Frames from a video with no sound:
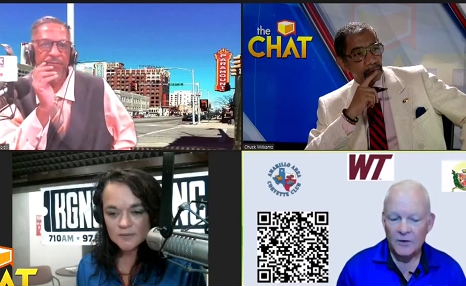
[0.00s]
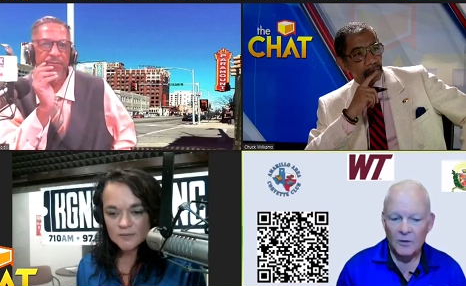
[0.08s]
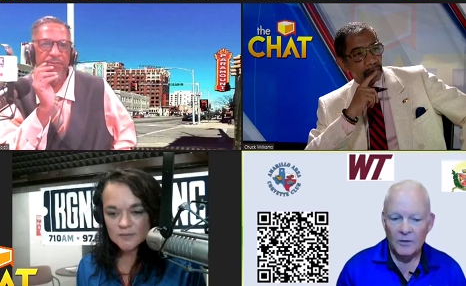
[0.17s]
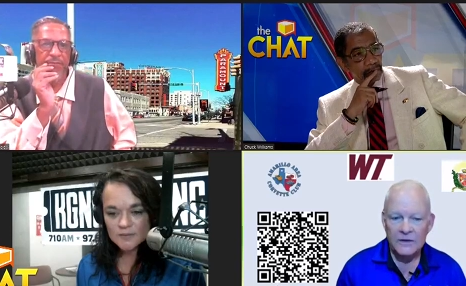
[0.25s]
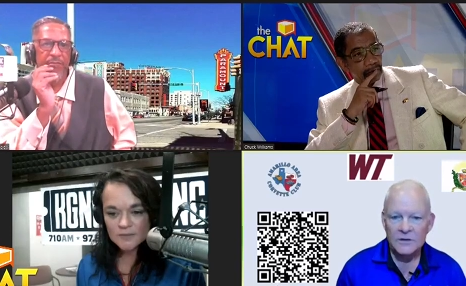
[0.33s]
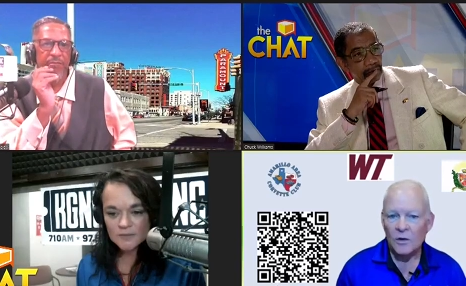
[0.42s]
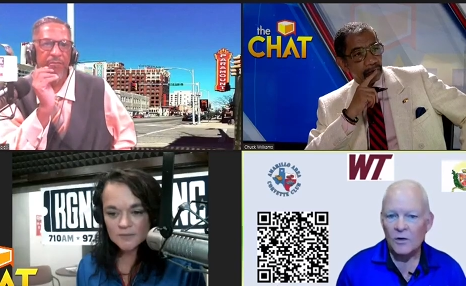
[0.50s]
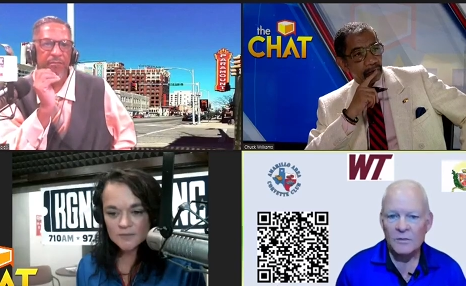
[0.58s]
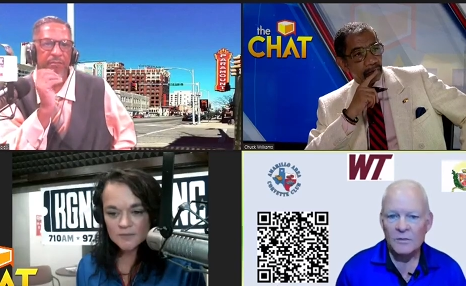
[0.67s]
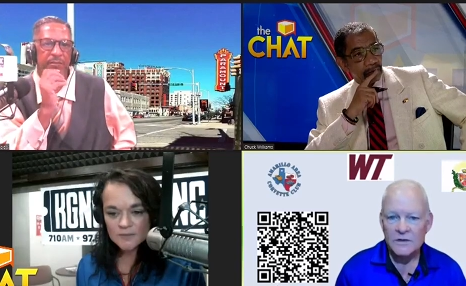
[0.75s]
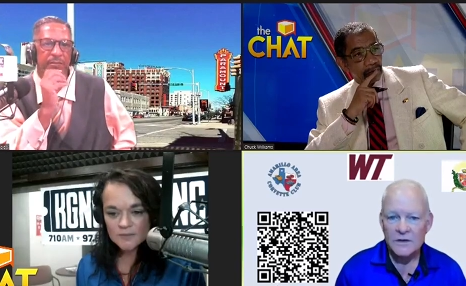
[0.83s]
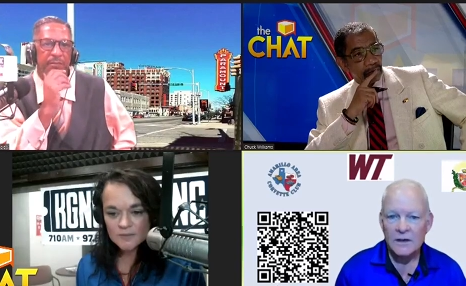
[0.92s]
Speaker 1: far away as
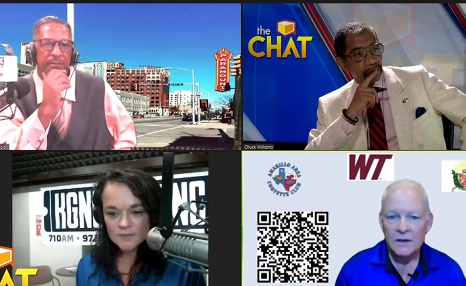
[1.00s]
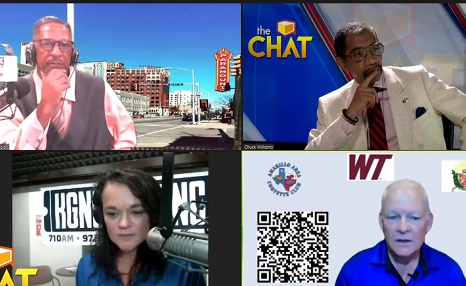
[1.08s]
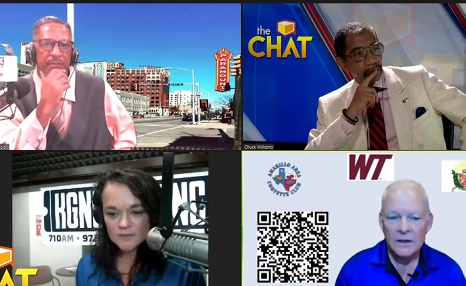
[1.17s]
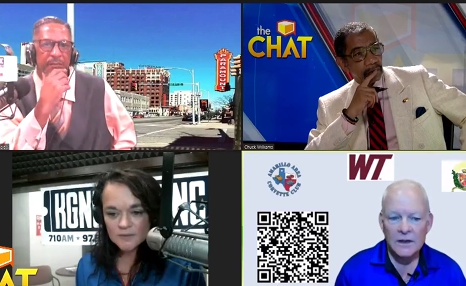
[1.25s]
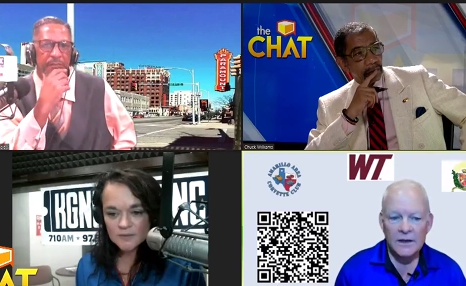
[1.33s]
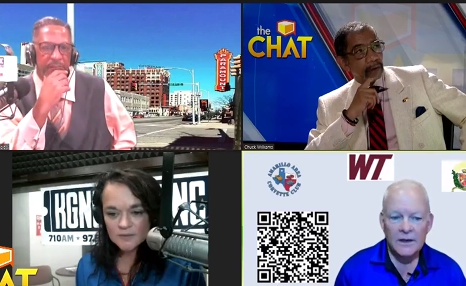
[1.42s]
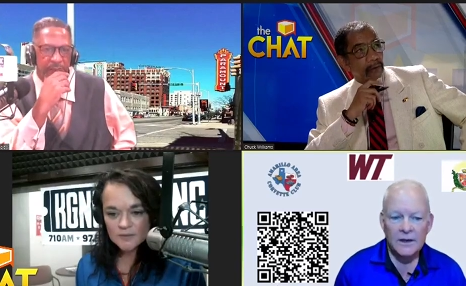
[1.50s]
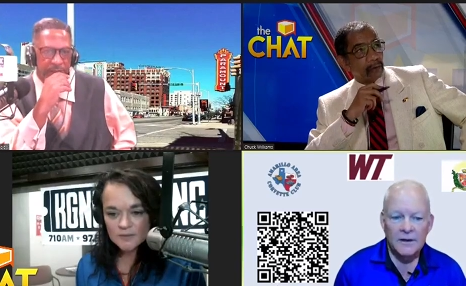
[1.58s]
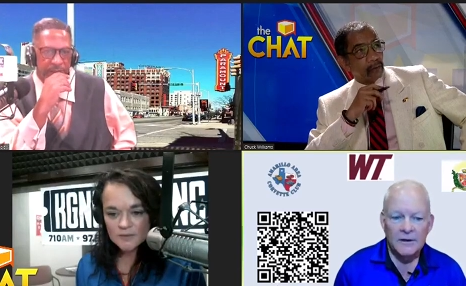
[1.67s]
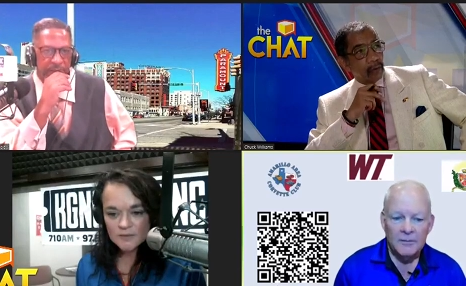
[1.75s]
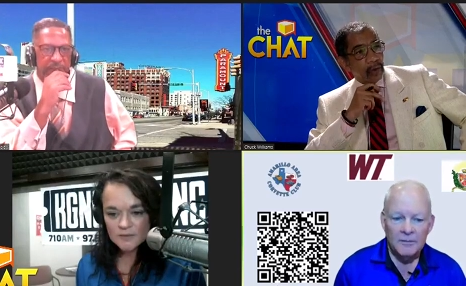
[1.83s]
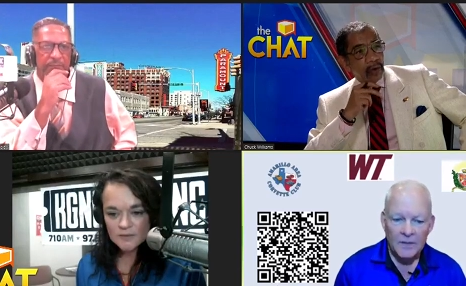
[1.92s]
Oklahoma City.
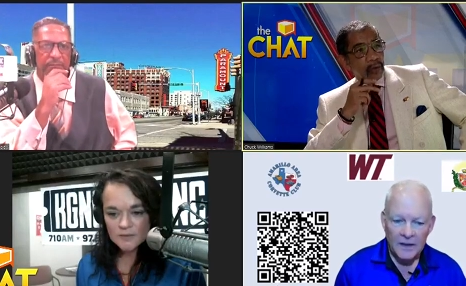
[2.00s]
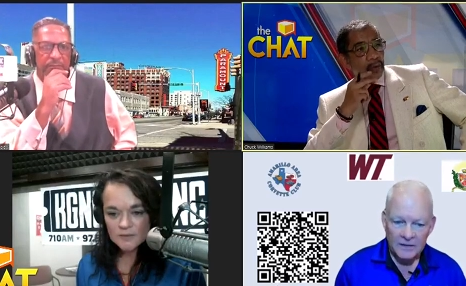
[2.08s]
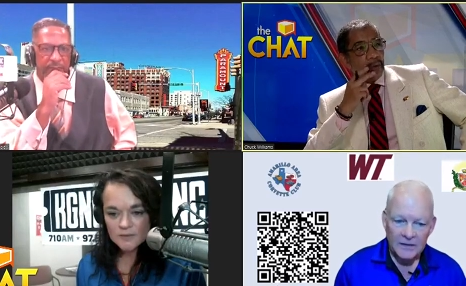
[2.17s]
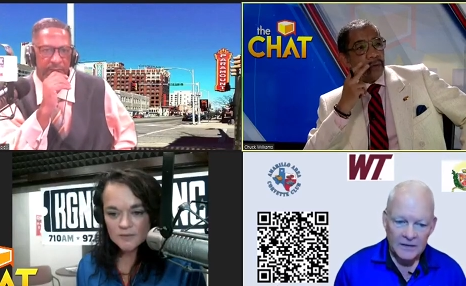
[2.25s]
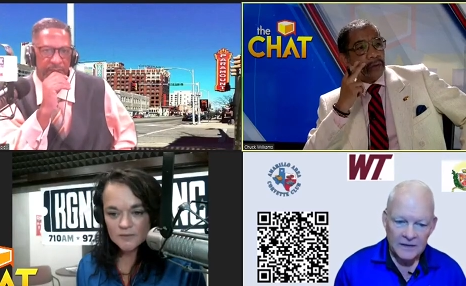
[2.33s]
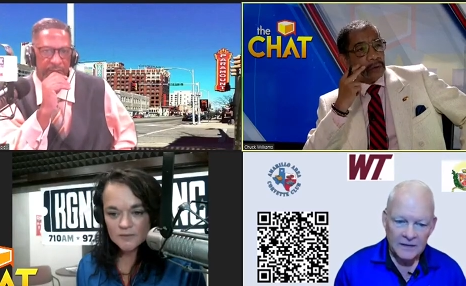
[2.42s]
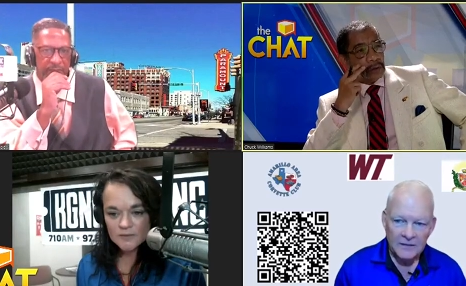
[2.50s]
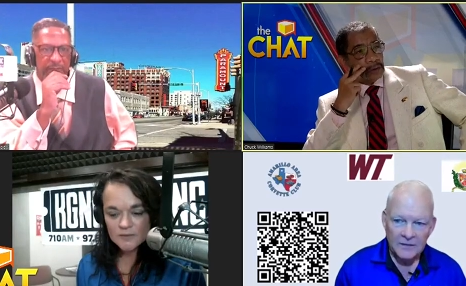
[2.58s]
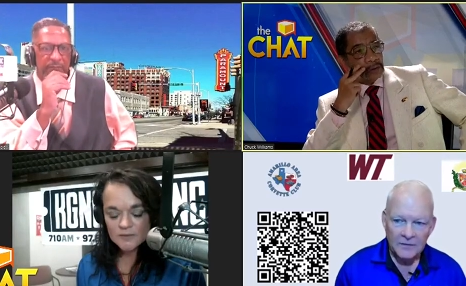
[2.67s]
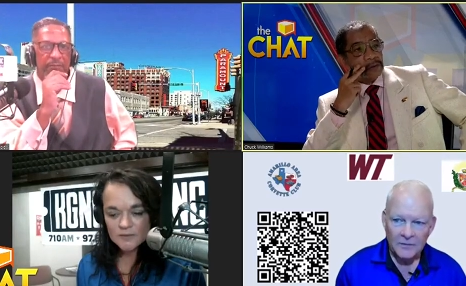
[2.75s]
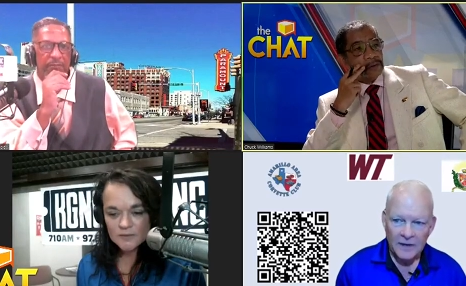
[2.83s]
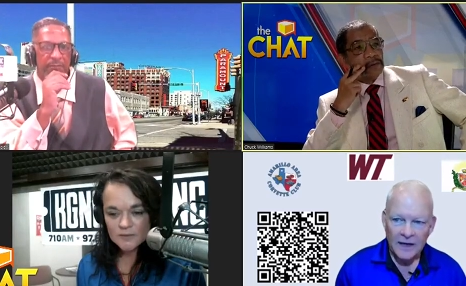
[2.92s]
Whoa. But
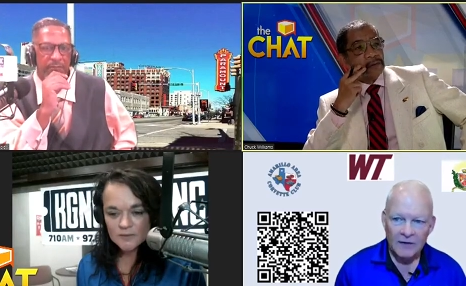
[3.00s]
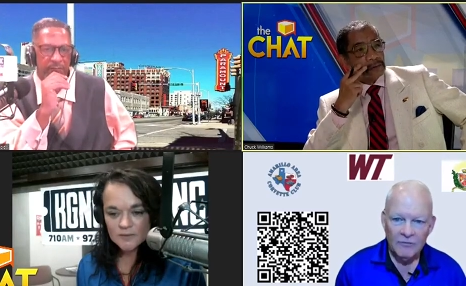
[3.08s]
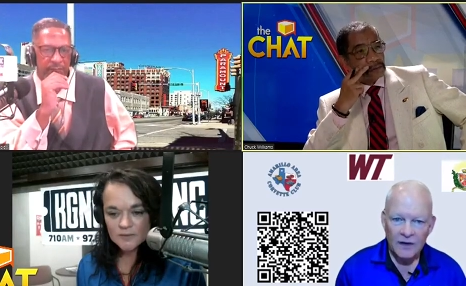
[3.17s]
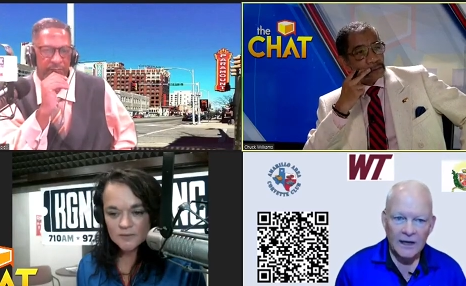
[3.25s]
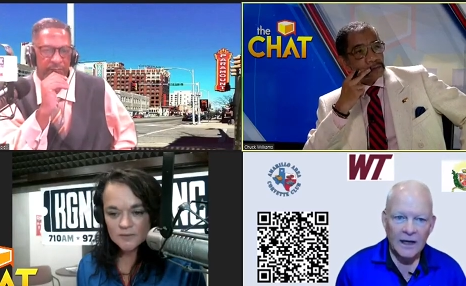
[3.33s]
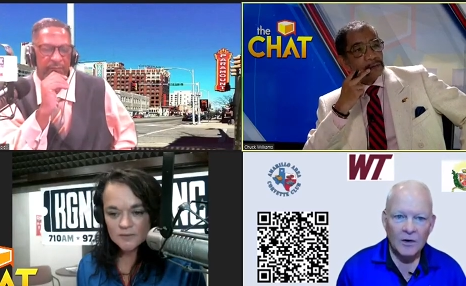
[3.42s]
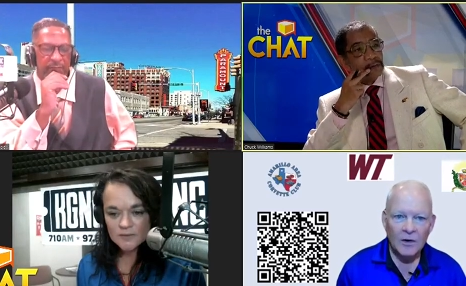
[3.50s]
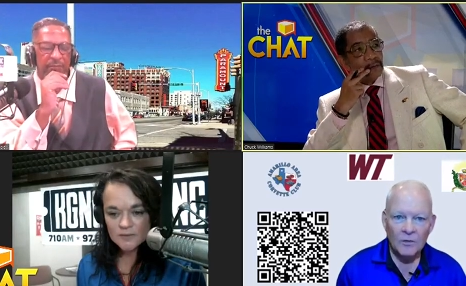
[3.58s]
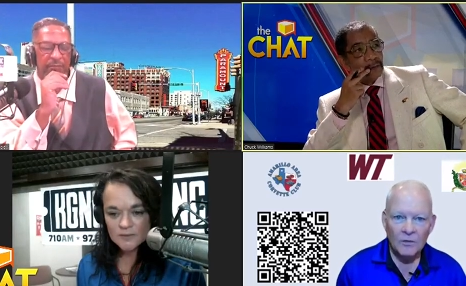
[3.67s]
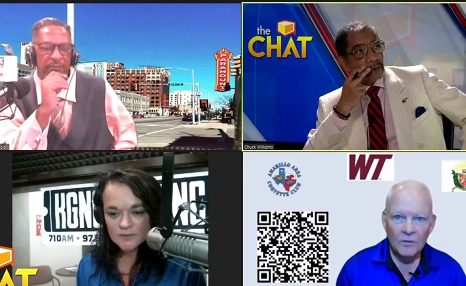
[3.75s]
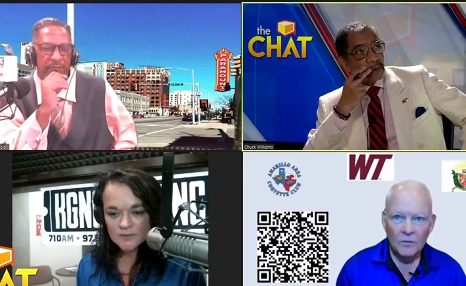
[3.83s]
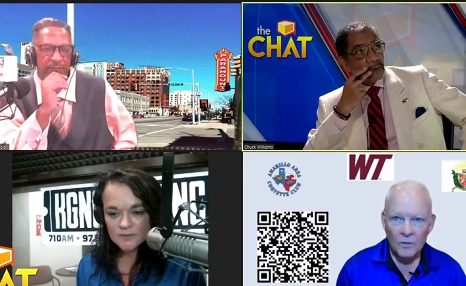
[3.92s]
we have right now